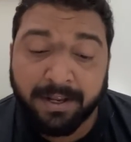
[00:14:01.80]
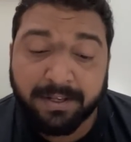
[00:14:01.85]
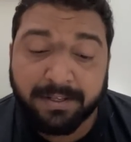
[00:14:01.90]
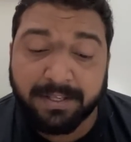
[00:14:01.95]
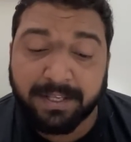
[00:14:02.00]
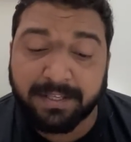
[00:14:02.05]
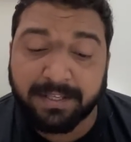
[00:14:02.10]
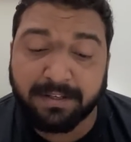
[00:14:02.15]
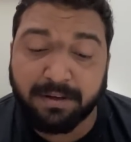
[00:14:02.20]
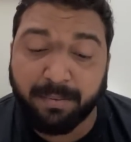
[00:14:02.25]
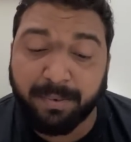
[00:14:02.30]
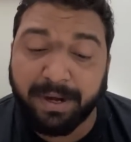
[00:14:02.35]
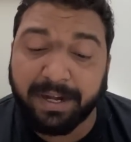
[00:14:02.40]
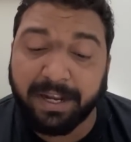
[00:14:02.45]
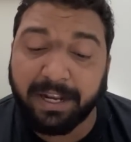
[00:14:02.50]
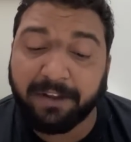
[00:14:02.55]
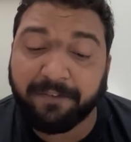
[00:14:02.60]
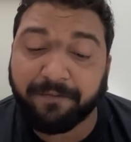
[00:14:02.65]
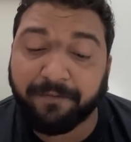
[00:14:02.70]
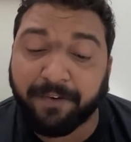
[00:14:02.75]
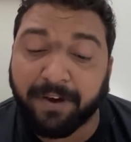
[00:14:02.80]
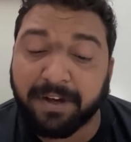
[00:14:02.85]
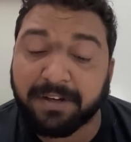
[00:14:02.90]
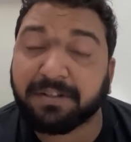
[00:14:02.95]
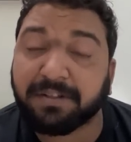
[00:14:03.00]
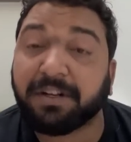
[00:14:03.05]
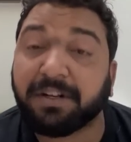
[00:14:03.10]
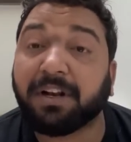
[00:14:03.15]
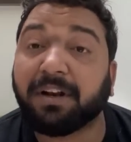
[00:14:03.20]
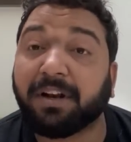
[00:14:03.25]
systemic
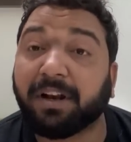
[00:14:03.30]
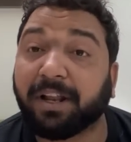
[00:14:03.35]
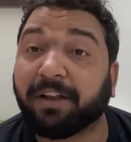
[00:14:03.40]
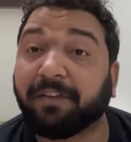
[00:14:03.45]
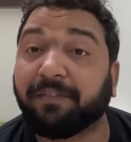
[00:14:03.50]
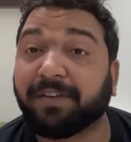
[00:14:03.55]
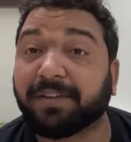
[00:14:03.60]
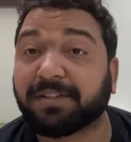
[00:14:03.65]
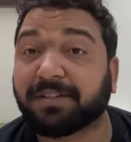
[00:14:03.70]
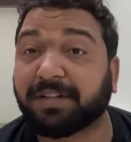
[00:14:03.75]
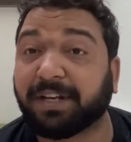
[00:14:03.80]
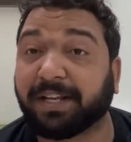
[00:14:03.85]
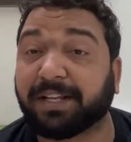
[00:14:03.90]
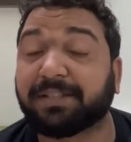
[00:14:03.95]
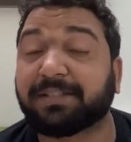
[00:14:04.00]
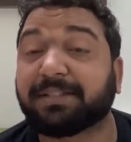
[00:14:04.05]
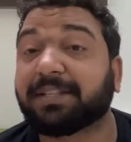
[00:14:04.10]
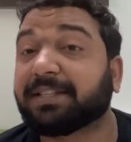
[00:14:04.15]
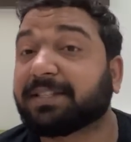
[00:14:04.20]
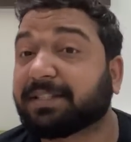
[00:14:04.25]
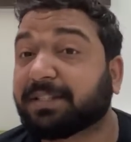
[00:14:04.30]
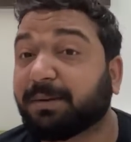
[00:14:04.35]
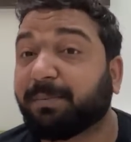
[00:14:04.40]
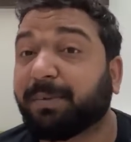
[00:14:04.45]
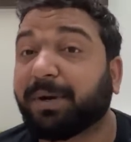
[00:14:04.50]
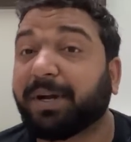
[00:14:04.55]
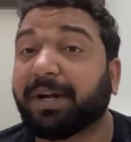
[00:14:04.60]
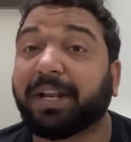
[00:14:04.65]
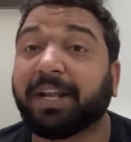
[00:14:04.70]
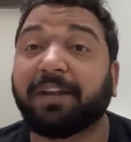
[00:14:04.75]
functional linguistics
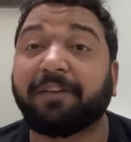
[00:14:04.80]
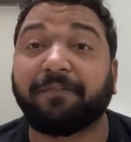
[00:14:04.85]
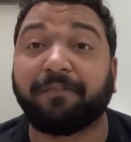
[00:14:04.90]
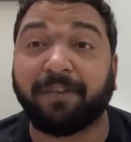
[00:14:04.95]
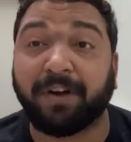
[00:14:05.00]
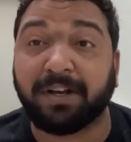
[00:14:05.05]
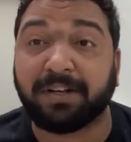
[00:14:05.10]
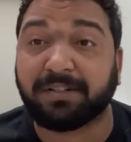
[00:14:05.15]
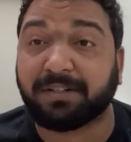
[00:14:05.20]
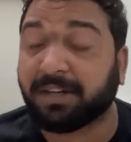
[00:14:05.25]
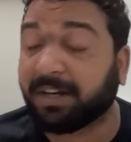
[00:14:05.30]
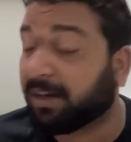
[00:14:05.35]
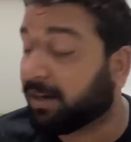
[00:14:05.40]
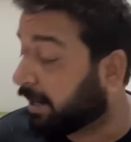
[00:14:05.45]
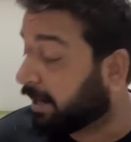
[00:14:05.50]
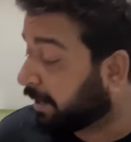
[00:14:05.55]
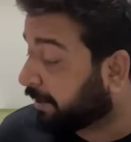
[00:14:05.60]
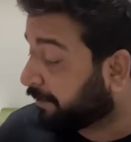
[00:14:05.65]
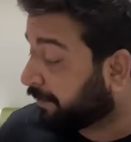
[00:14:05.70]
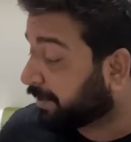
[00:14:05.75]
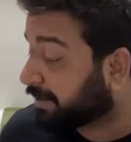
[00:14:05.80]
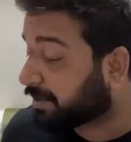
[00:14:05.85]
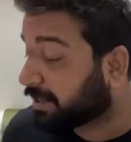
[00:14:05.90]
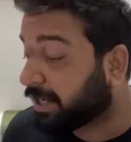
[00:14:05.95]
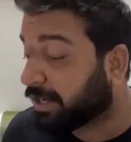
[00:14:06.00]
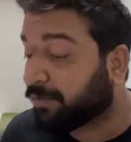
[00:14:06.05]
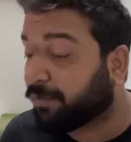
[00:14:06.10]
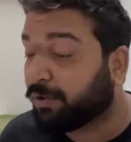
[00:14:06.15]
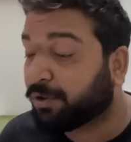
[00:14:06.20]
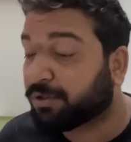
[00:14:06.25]
systematic functional
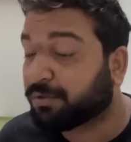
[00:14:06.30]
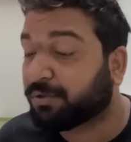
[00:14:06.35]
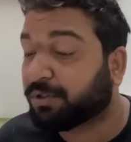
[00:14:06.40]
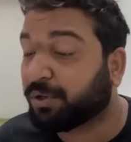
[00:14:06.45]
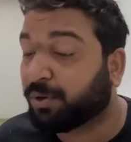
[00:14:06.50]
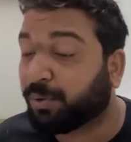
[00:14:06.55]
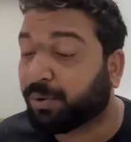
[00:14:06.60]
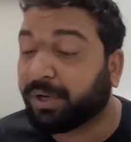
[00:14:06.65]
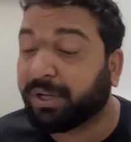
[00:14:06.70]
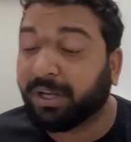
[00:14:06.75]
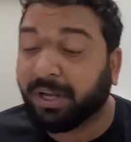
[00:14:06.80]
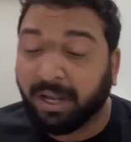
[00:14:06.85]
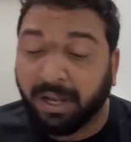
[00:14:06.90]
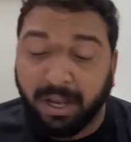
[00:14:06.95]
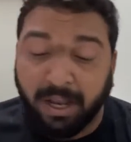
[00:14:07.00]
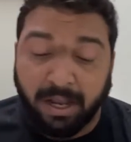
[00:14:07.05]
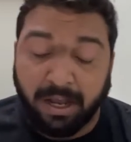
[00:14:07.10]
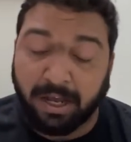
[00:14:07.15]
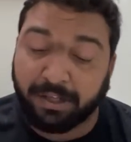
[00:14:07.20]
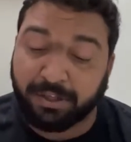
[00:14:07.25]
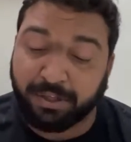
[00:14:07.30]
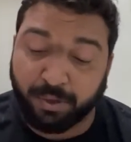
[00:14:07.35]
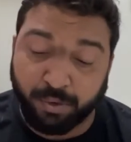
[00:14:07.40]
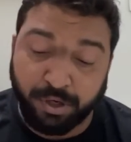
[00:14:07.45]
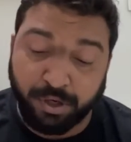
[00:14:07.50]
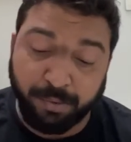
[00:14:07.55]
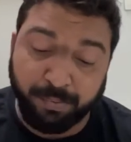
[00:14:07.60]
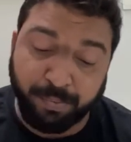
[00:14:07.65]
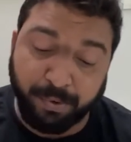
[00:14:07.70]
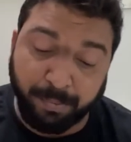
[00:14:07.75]
linguistic was theory a
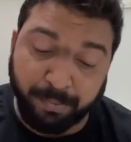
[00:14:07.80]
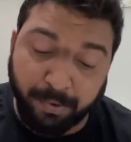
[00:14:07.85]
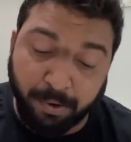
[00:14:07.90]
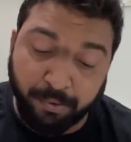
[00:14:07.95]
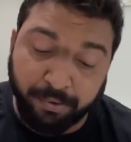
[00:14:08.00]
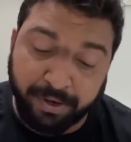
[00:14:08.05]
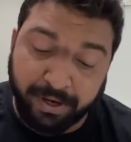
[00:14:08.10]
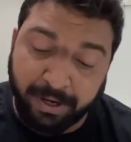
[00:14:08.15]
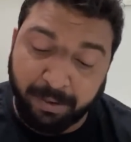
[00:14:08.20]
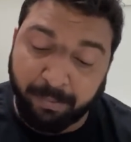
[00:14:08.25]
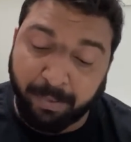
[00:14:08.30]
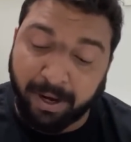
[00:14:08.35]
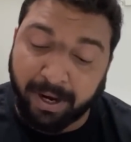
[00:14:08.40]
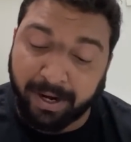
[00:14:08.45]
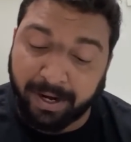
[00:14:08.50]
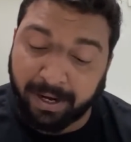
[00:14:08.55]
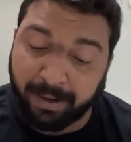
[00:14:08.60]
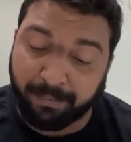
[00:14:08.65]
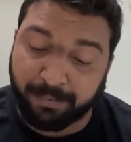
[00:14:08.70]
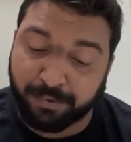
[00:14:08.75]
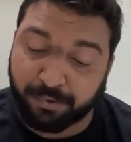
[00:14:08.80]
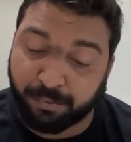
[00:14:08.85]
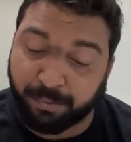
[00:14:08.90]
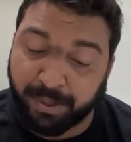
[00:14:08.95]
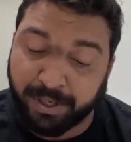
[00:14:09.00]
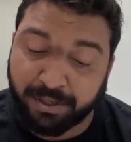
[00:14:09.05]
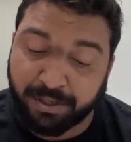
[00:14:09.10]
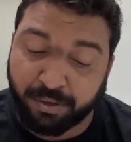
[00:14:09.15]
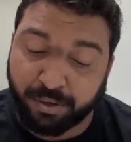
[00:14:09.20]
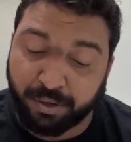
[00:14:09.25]
theory propounded by him so
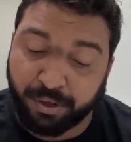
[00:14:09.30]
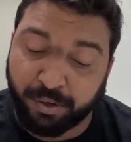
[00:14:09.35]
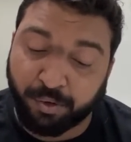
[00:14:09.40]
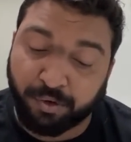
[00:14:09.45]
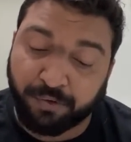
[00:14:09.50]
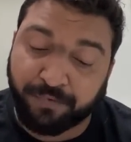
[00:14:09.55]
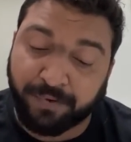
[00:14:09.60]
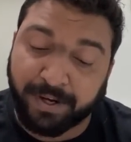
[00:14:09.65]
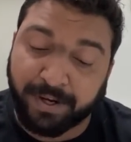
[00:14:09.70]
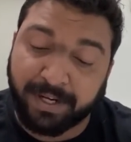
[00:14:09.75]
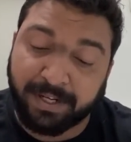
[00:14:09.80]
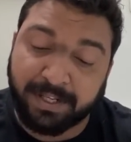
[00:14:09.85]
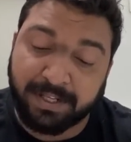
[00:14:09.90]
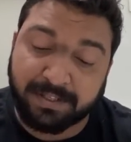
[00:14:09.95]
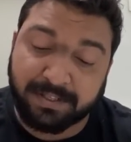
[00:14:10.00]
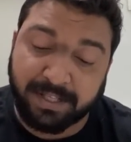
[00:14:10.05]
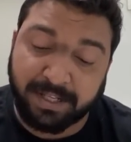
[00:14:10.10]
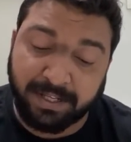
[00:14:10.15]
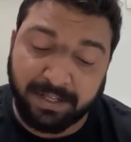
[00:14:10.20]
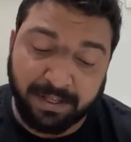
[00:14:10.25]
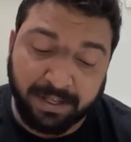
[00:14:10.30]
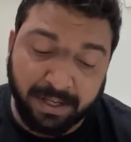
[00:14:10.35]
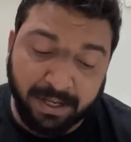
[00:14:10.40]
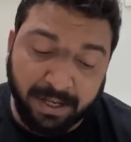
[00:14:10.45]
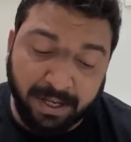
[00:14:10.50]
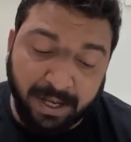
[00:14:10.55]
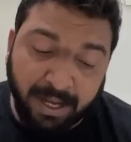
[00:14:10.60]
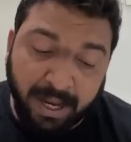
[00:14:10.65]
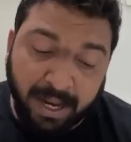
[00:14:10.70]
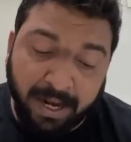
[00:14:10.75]
make sure you don't forget this thing
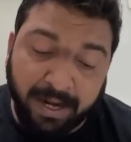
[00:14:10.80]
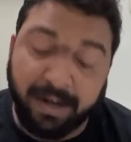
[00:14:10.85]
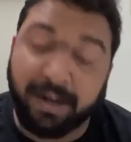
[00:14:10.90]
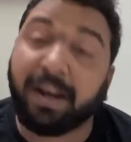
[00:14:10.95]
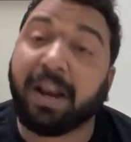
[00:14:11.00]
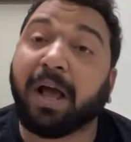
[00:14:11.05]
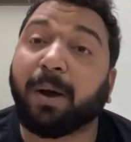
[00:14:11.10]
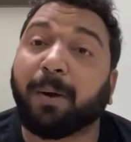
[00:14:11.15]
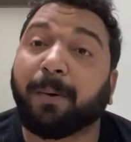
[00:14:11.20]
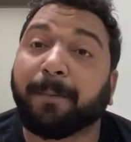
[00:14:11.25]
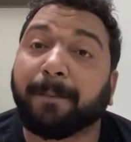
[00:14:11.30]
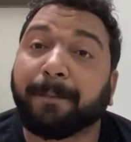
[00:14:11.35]
now